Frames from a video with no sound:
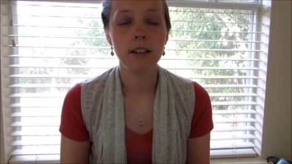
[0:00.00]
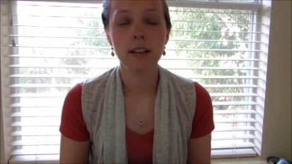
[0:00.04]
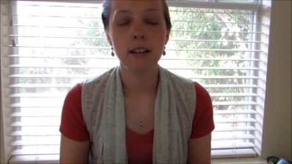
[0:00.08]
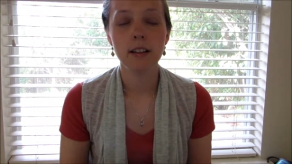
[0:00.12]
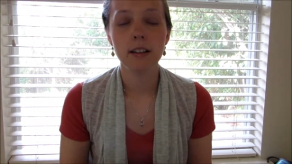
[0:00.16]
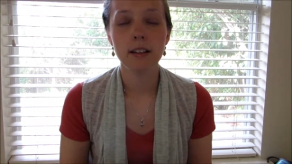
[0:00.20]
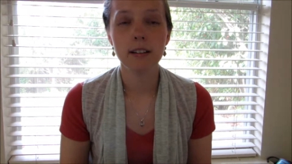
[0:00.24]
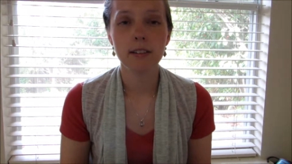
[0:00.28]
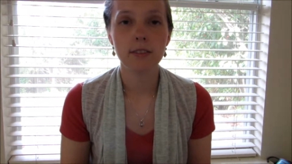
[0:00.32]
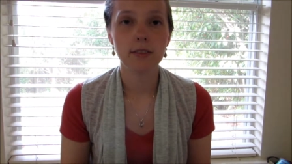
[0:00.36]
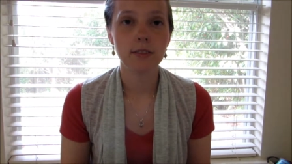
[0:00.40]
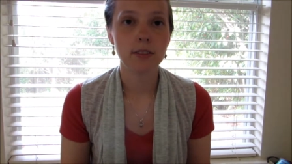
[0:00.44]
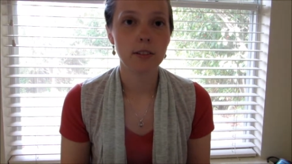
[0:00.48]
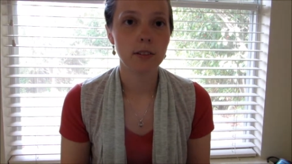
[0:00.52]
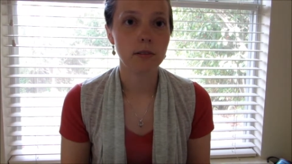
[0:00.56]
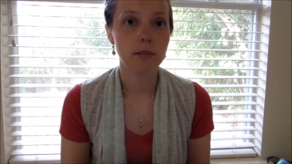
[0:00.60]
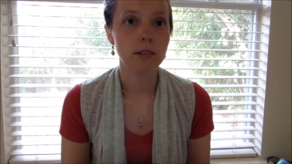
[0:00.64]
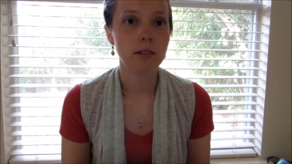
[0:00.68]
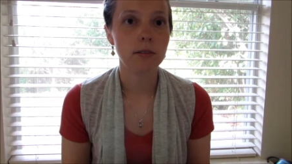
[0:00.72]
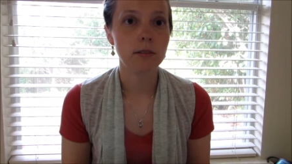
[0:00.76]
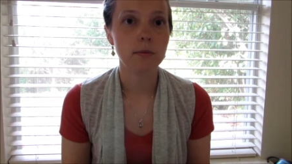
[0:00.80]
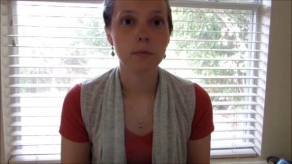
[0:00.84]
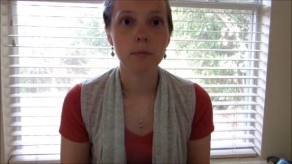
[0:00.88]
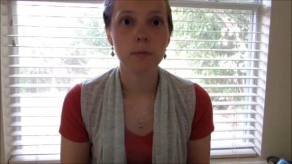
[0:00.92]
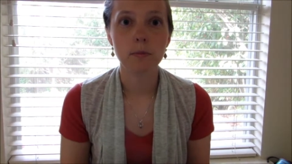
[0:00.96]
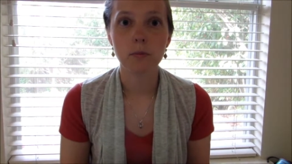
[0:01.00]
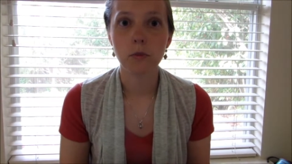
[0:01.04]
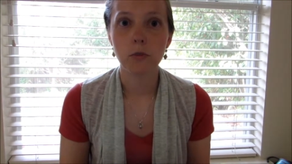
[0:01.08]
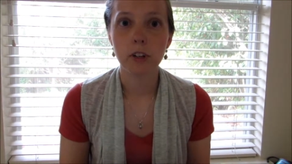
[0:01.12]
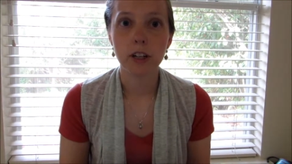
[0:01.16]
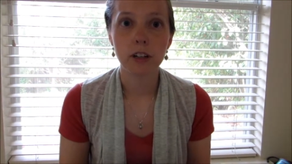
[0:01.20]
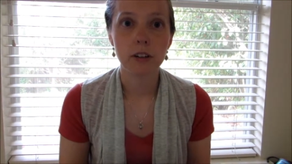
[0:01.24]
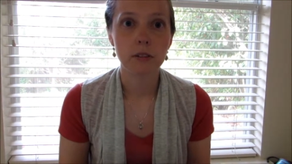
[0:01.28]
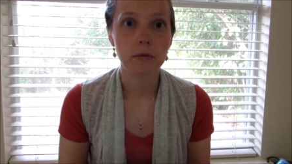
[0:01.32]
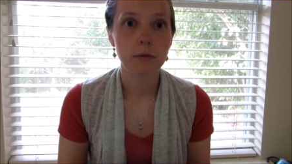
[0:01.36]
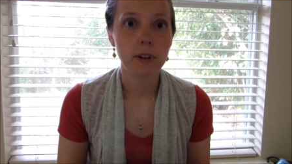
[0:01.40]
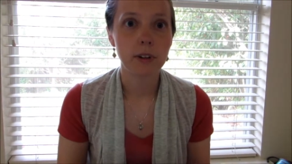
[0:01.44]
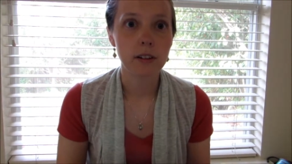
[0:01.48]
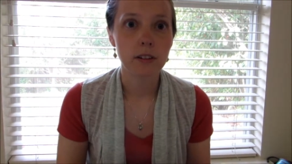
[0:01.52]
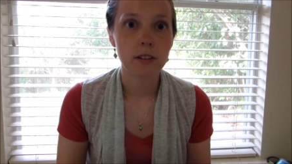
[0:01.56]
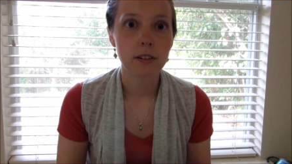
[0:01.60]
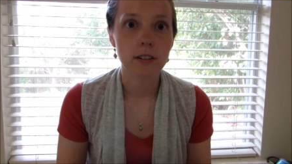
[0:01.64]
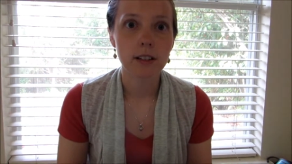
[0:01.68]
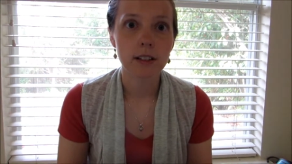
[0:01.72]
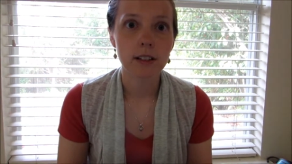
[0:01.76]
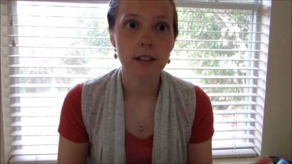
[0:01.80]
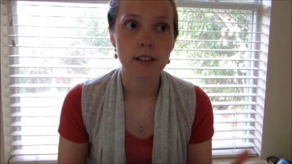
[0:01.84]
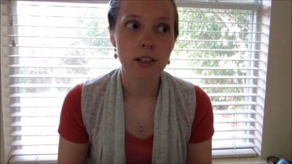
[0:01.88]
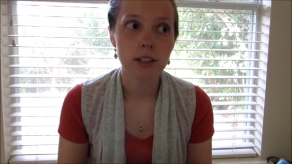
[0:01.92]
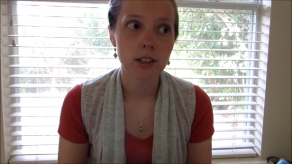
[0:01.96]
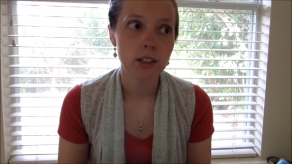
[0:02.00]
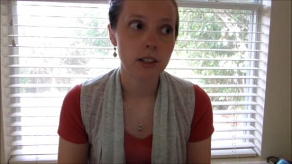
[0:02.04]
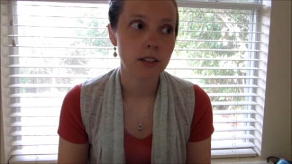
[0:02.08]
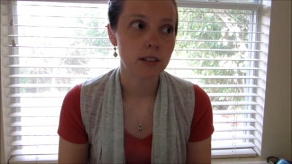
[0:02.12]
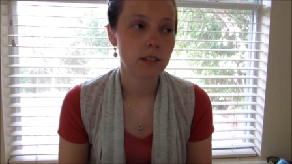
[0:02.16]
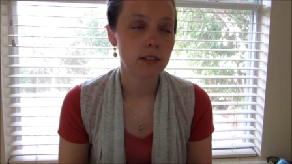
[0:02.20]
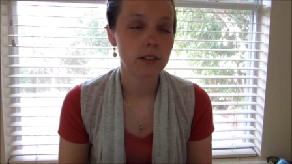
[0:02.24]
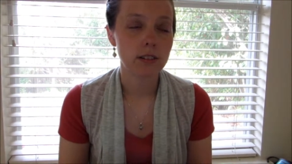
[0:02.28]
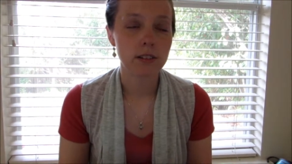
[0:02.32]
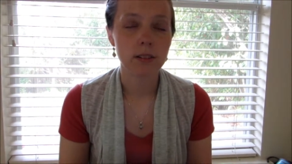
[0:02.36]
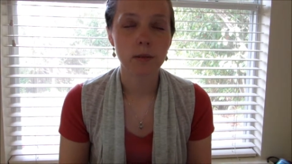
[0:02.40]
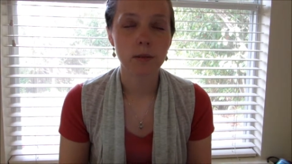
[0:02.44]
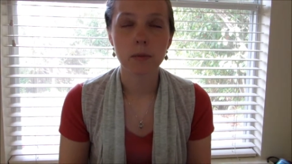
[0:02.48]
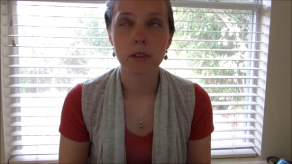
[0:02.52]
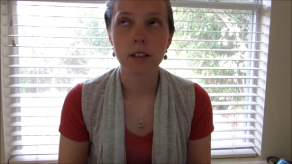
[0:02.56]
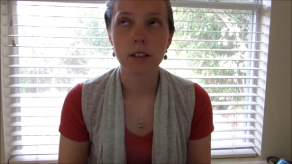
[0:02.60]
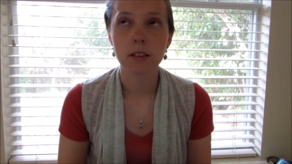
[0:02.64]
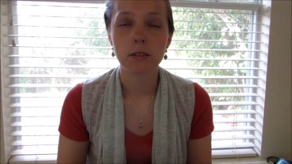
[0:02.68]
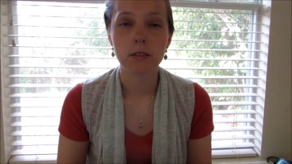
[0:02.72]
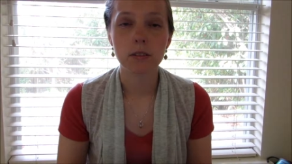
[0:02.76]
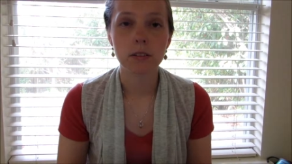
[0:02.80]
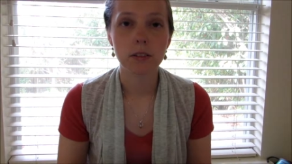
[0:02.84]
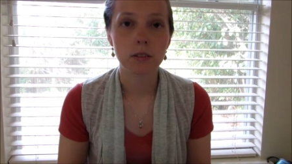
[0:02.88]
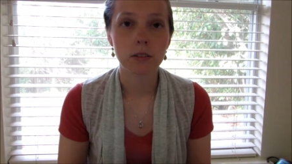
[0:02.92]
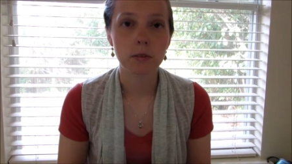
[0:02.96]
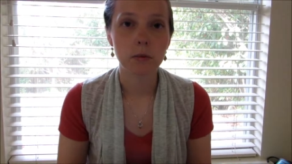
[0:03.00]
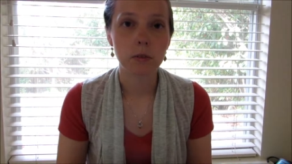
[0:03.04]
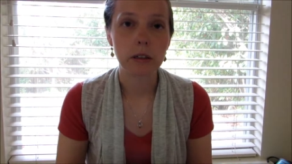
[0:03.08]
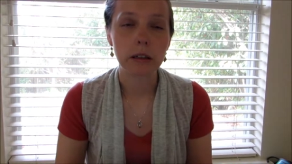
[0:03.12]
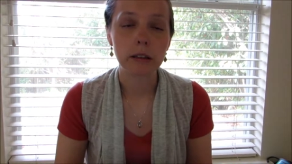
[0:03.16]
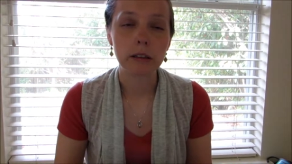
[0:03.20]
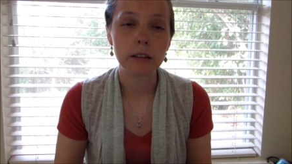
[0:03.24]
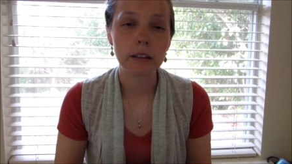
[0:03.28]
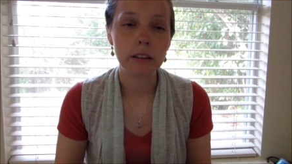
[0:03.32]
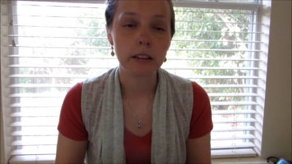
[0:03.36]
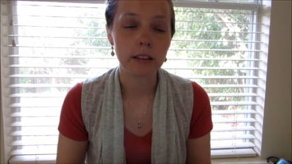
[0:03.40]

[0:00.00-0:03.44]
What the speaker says: if there are weird weather conditions or something, who knows what.